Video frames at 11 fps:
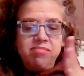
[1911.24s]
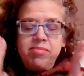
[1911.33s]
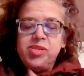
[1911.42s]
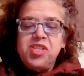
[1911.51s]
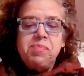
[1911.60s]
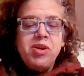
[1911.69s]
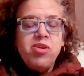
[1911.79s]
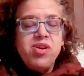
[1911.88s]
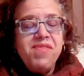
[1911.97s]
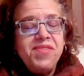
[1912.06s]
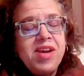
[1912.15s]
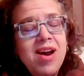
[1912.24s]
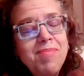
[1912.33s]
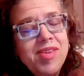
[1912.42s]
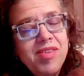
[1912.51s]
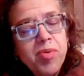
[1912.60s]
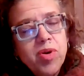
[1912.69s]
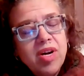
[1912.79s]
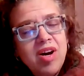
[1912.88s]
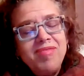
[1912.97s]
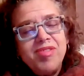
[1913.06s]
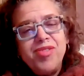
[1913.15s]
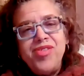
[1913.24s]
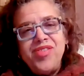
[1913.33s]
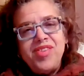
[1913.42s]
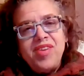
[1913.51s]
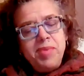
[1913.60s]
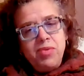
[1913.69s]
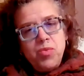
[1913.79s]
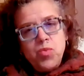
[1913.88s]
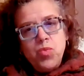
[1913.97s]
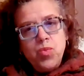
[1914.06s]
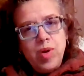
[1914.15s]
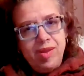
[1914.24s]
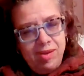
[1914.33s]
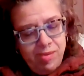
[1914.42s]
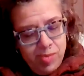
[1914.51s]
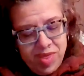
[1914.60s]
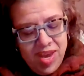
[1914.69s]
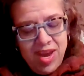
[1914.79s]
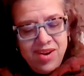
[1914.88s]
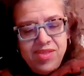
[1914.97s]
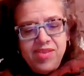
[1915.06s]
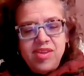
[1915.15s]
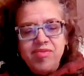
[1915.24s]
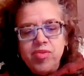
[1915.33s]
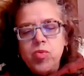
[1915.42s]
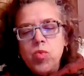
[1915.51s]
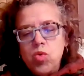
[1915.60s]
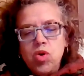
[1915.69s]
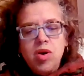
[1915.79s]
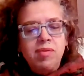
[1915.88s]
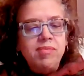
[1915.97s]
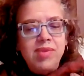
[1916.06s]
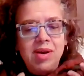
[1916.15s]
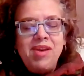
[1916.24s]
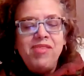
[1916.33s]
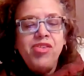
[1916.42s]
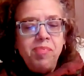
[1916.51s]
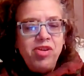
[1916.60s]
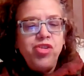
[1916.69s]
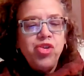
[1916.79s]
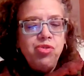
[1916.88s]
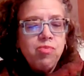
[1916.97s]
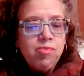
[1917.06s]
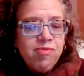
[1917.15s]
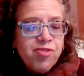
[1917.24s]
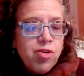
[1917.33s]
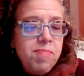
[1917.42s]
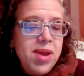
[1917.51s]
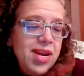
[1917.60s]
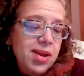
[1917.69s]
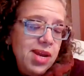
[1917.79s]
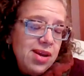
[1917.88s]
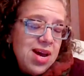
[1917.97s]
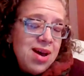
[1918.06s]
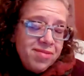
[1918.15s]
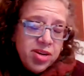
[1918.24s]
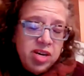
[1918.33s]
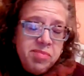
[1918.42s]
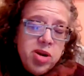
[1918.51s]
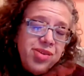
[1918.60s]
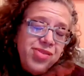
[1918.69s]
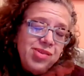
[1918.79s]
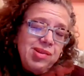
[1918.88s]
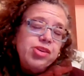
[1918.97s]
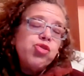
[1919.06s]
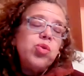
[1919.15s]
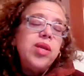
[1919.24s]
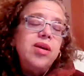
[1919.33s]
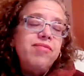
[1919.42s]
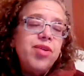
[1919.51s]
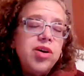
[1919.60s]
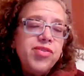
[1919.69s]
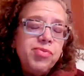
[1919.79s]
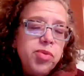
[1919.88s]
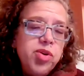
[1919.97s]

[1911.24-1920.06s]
most of the period of time this book covers. With the end of the Civil War, emancipation for many African Americans literally involves